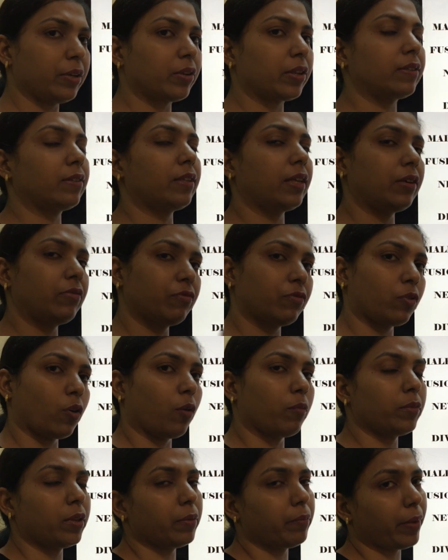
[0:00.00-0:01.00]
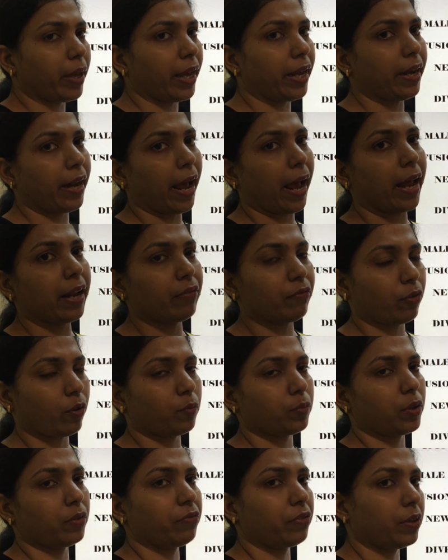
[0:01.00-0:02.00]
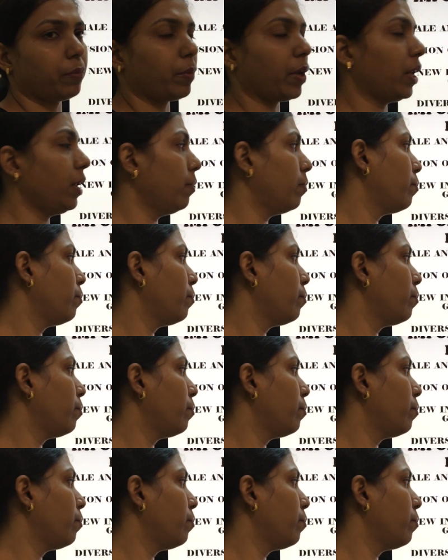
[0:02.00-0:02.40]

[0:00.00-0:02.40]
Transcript: received from the male and from the female